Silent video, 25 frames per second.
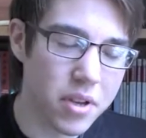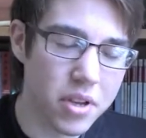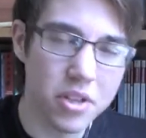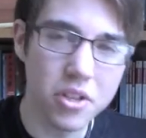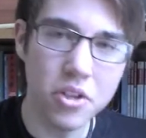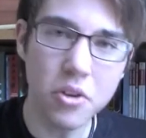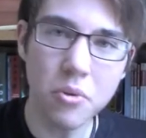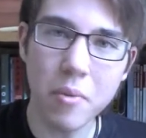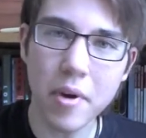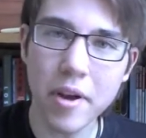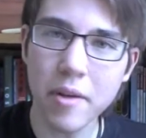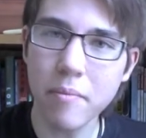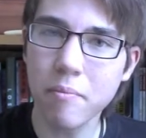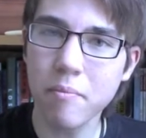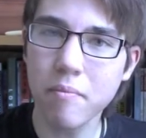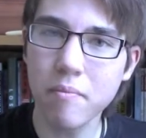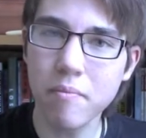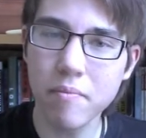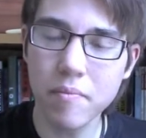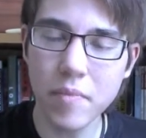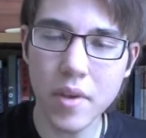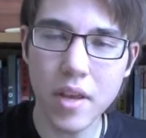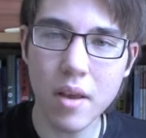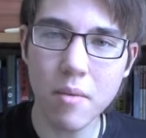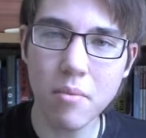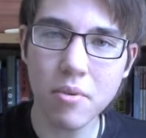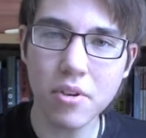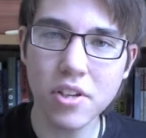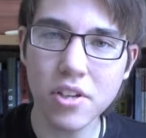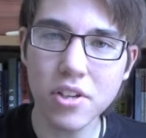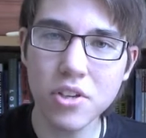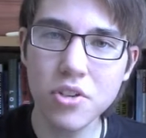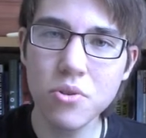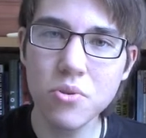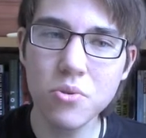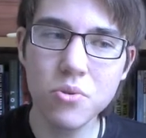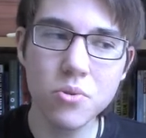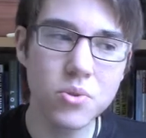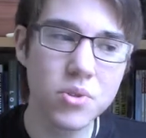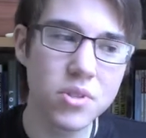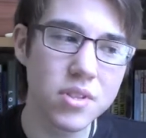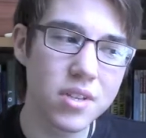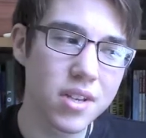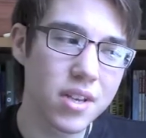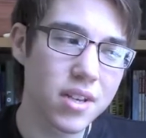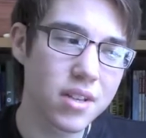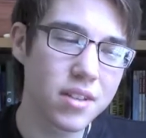you might be able to use